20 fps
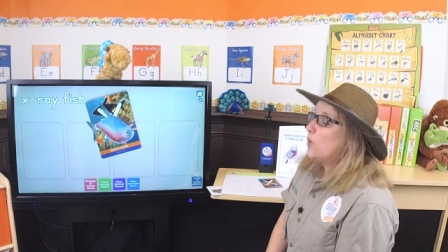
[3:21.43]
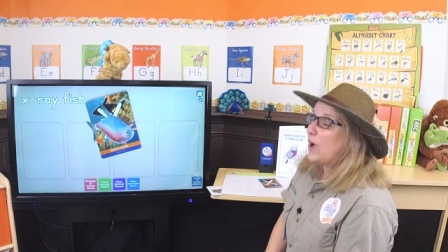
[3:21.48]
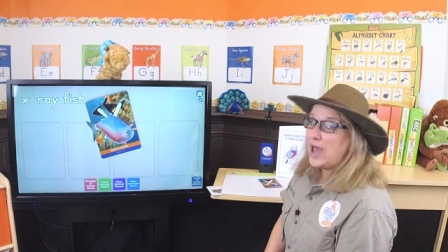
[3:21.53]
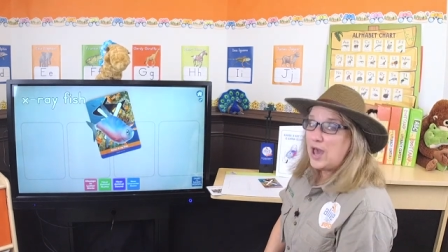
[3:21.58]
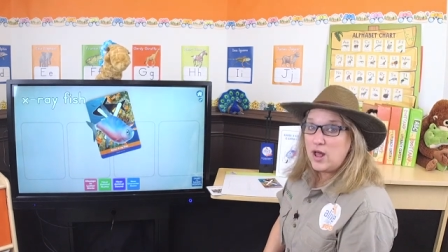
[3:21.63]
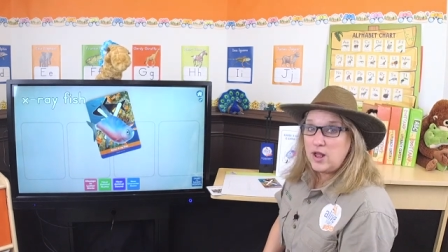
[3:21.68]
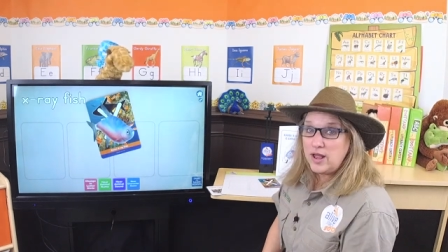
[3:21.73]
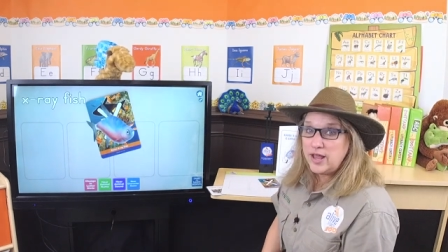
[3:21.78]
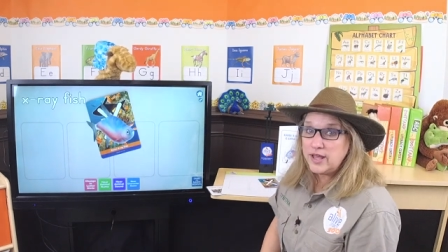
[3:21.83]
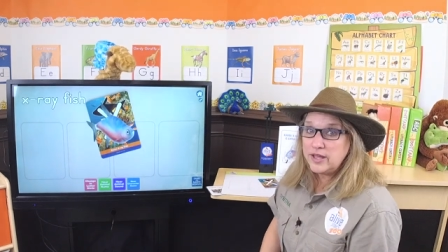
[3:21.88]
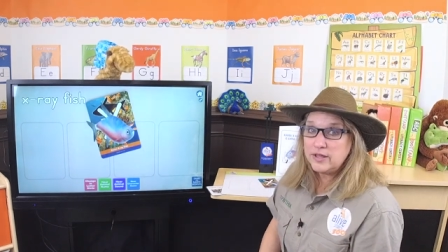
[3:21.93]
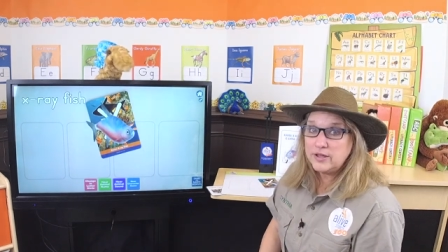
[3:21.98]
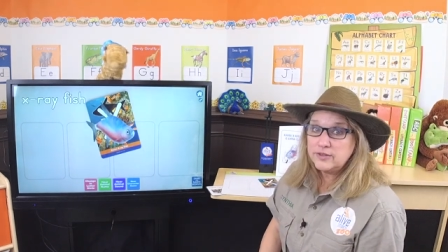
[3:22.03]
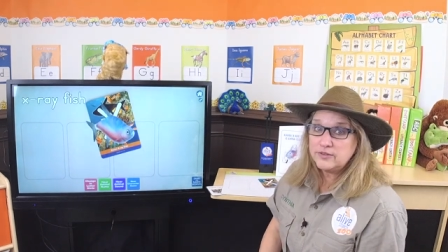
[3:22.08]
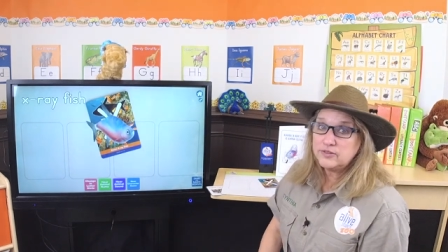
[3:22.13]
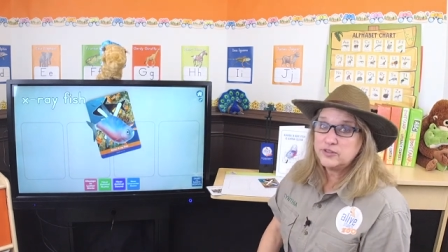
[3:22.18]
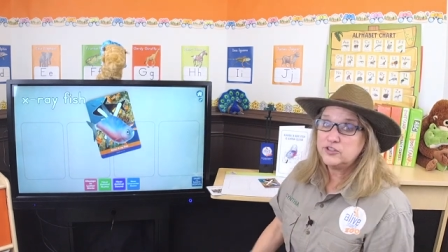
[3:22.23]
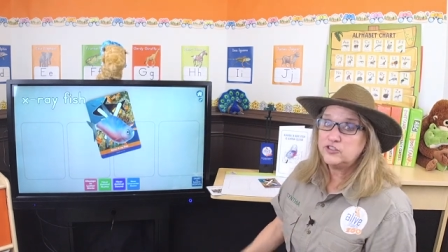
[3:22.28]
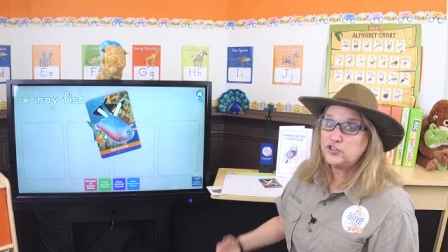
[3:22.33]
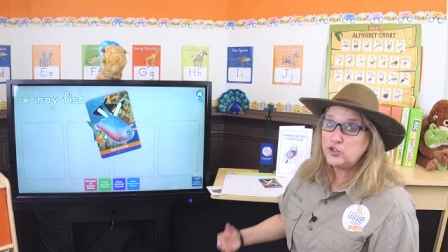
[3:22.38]
Well,
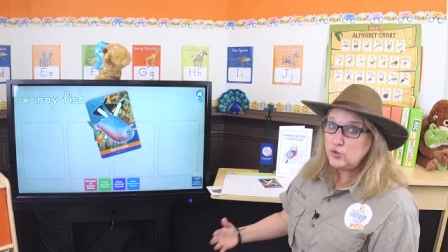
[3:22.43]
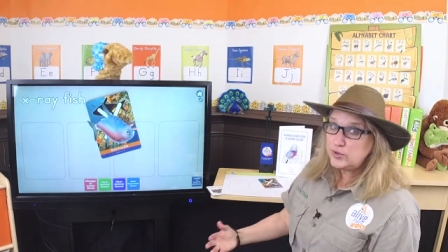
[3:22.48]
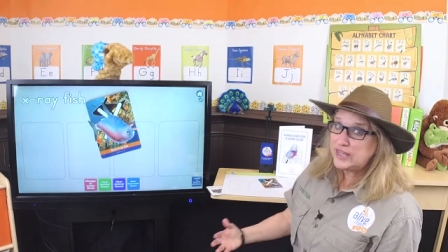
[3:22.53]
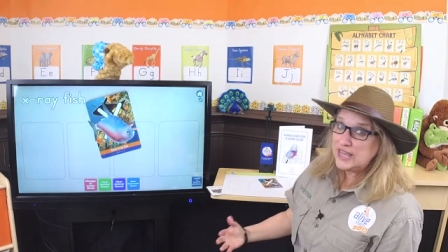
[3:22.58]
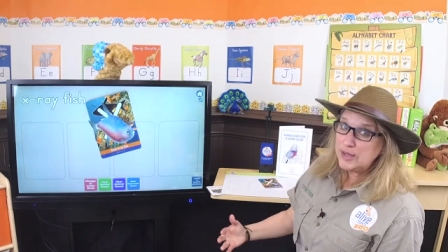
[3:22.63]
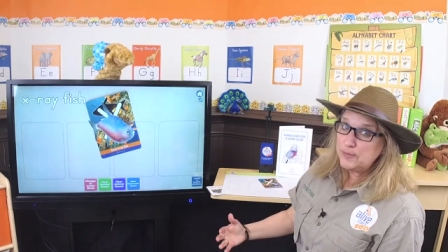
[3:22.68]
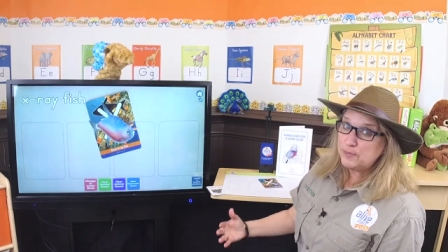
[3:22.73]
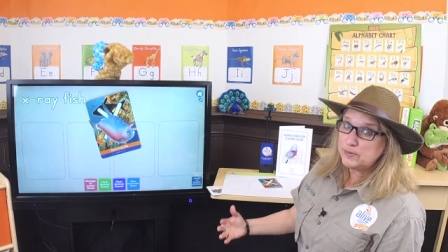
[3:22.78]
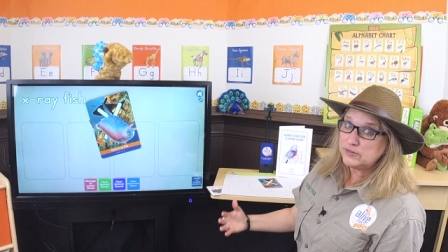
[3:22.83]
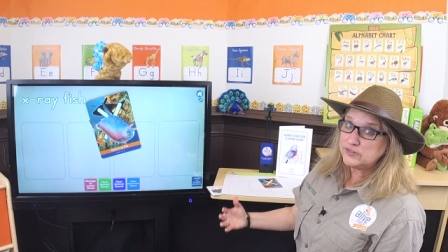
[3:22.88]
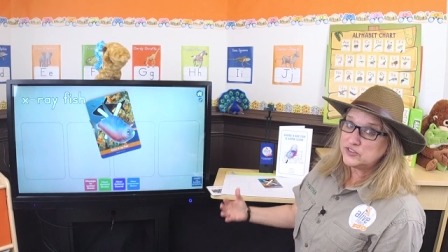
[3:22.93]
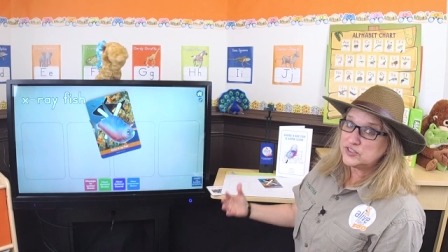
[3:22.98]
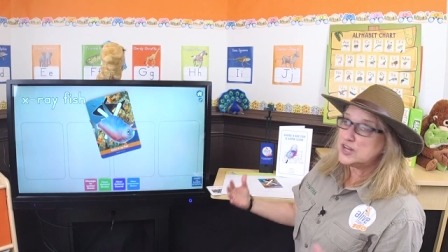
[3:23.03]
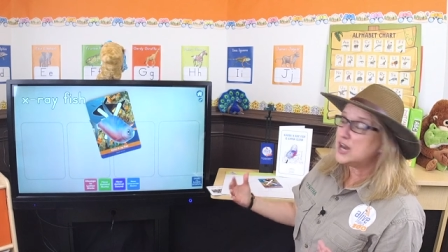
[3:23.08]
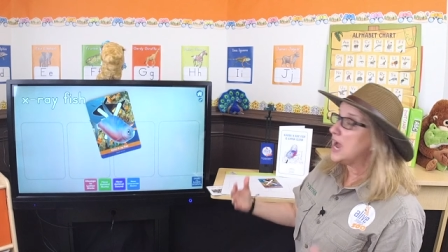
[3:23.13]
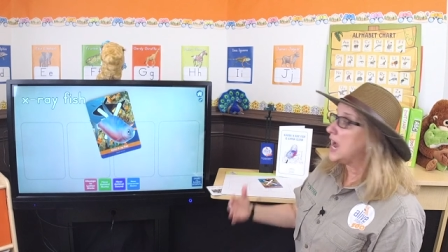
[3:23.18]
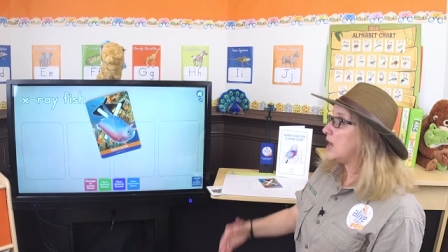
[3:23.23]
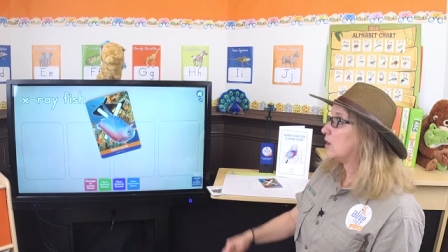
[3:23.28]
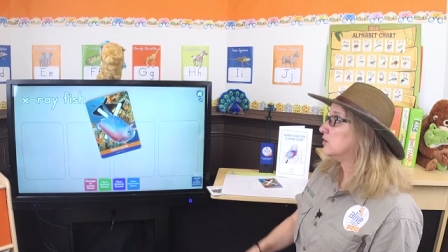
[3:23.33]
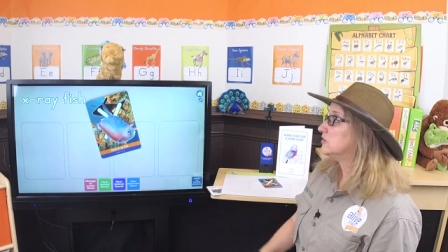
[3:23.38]
the zookeepers and
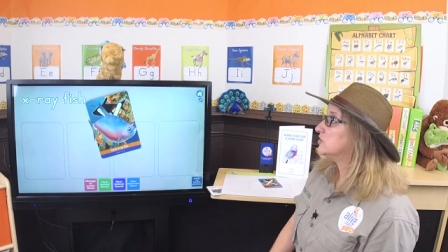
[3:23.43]
I are